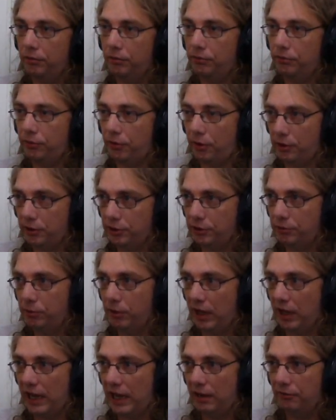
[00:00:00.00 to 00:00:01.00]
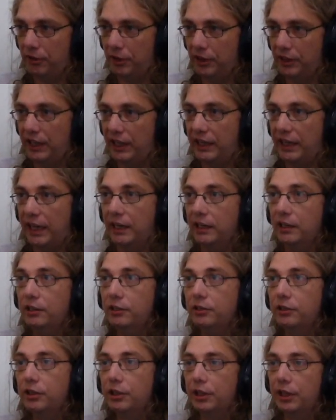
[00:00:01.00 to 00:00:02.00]
first will have a dead
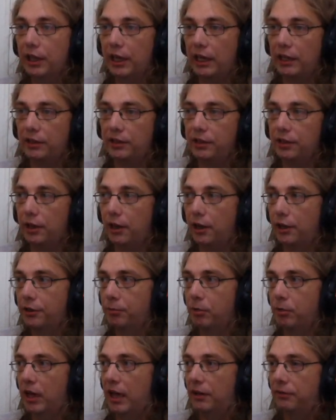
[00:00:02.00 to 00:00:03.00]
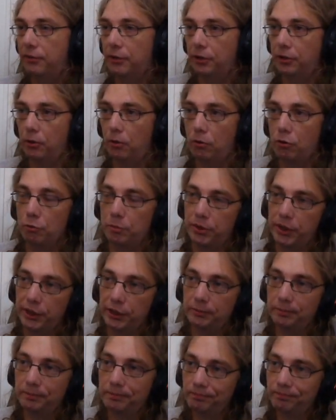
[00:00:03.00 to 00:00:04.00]
end and the other will have a door
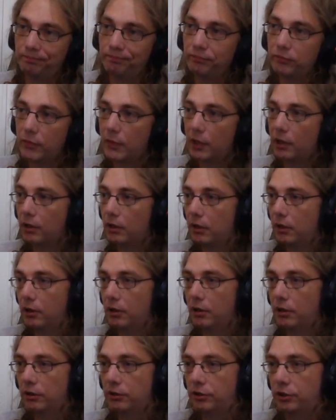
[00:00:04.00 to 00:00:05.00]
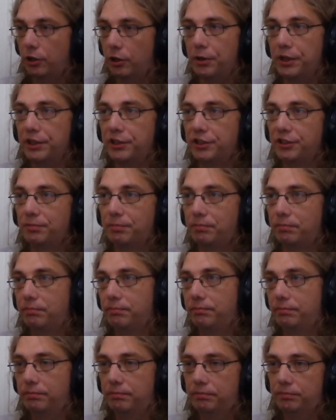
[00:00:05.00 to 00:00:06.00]
opening. So it's,
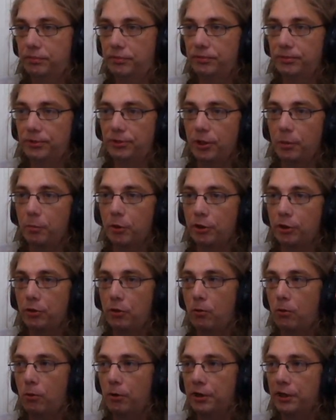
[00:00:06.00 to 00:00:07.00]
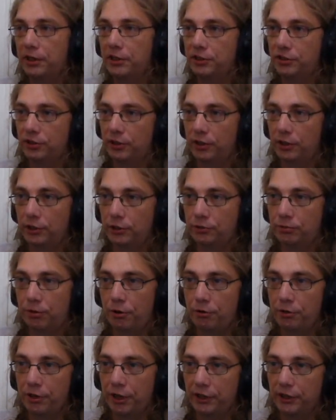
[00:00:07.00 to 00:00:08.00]
someone called it
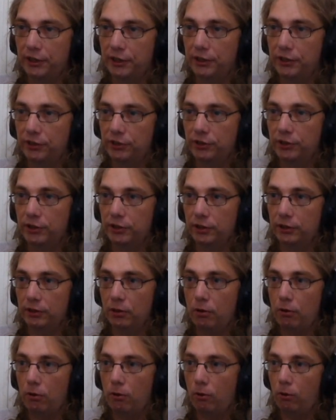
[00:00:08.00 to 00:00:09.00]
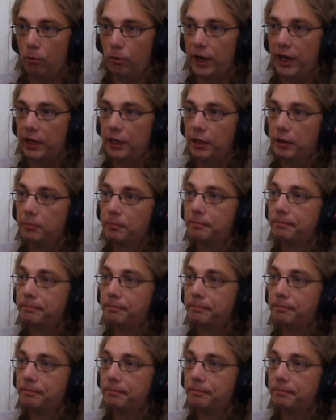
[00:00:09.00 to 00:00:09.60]
Schrodinger's hallway.